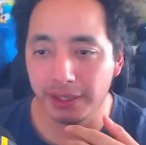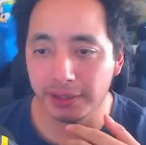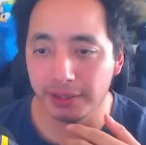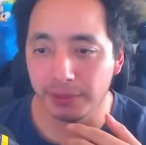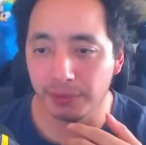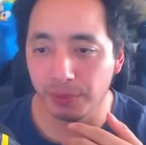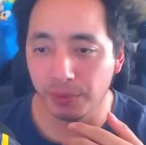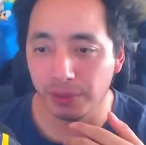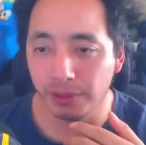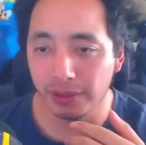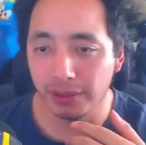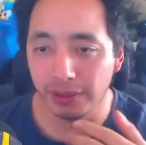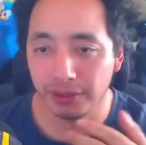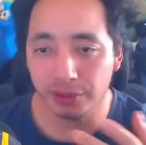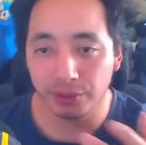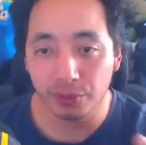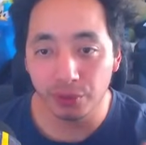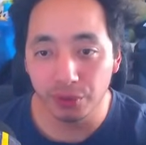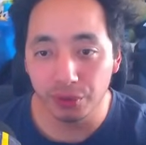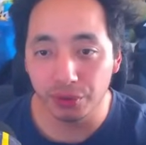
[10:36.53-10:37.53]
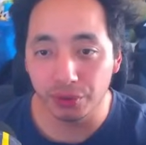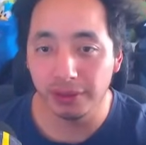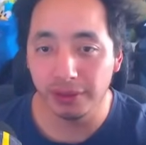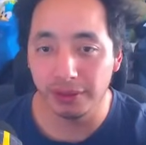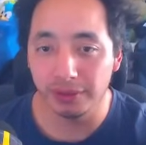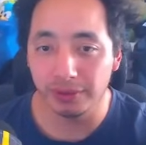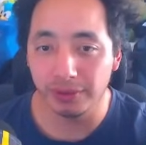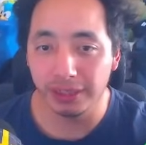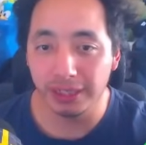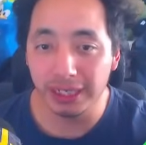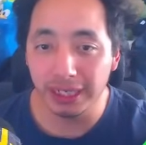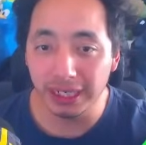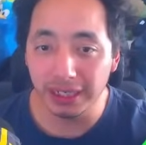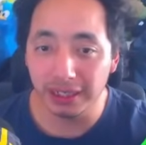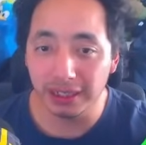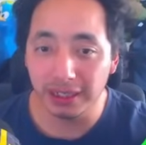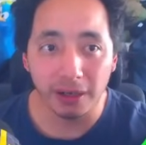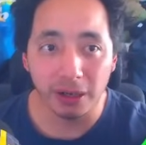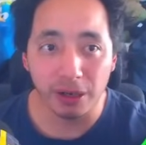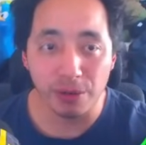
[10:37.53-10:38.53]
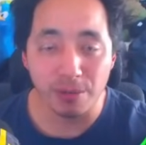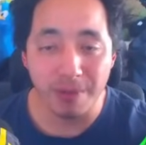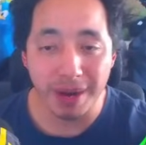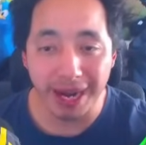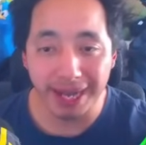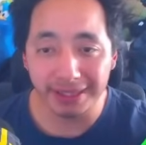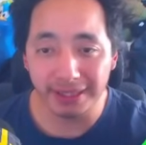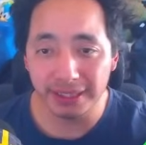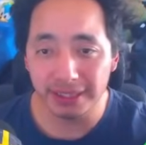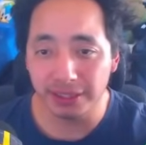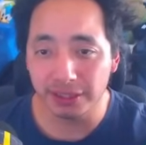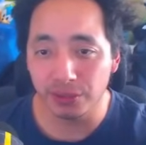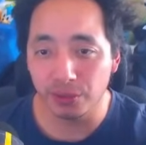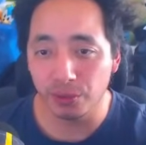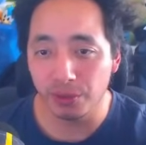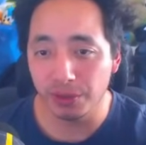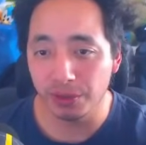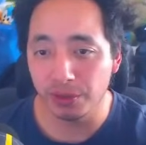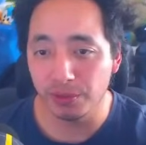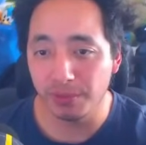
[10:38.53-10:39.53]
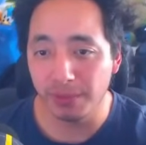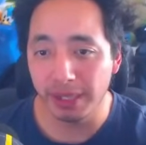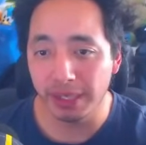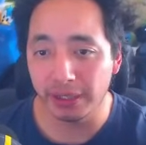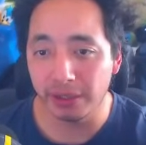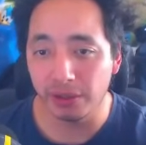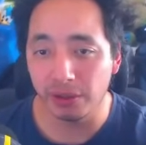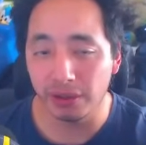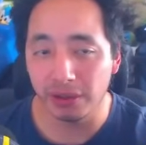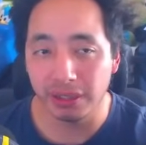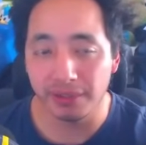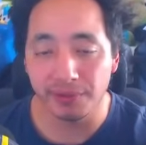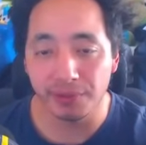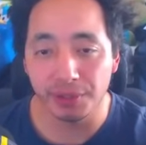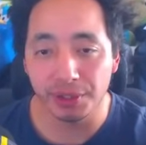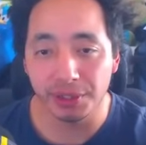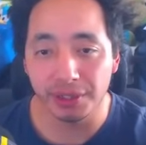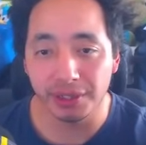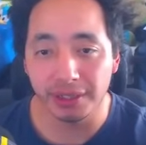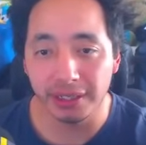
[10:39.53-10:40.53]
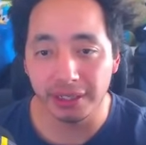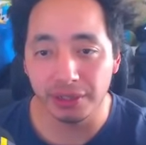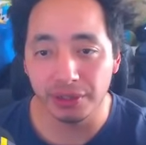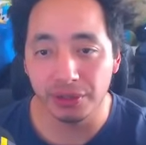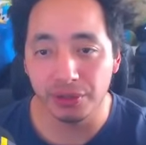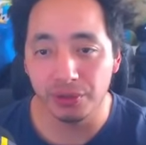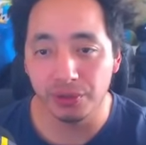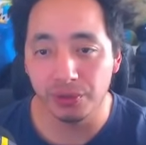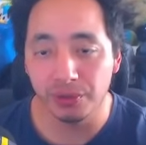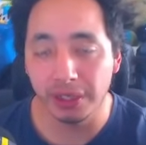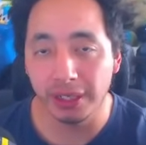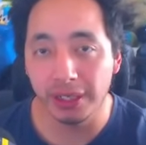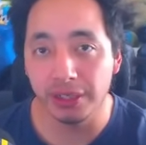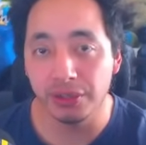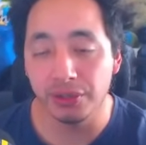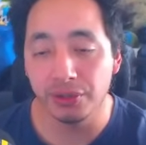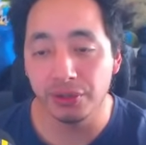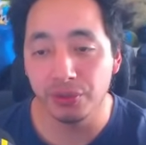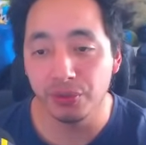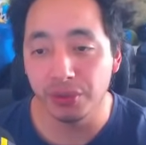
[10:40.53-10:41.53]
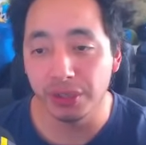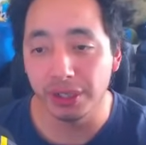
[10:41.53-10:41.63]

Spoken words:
is where it's crucial. Because right here, our Mantis is going to make our Leviator into a tuner.